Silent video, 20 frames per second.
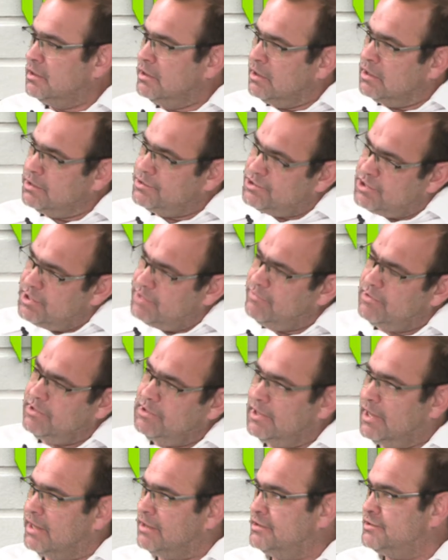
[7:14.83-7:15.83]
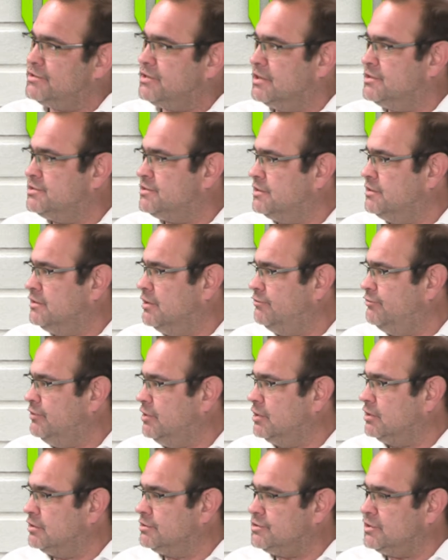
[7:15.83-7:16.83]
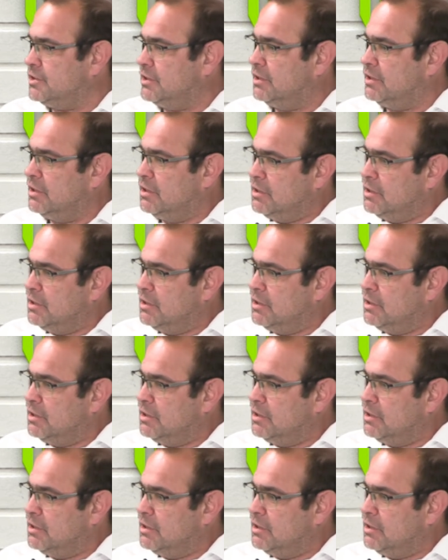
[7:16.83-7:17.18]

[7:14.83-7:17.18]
Achieving that is the difficulty.